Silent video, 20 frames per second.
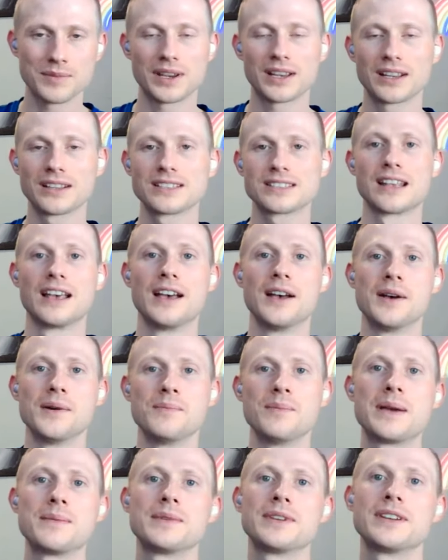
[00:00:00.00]
because
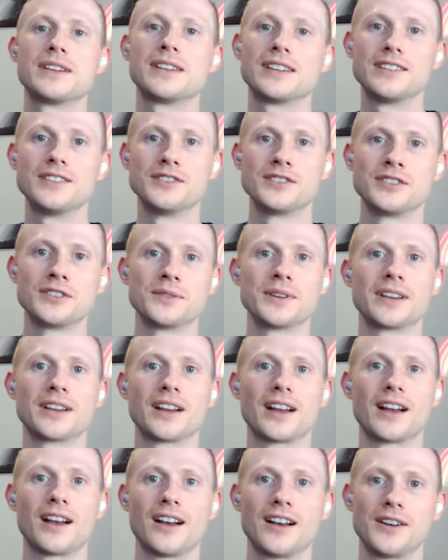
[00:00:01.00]
maybe
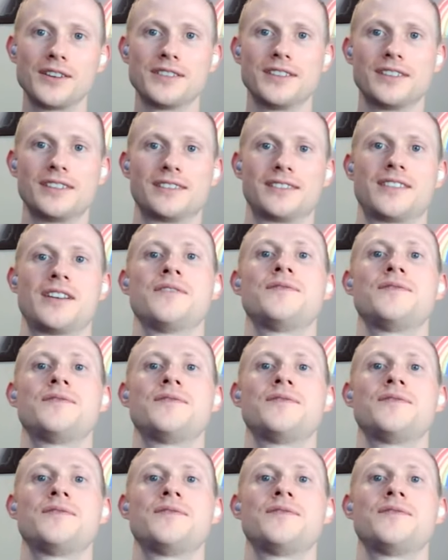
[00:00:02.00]
doing a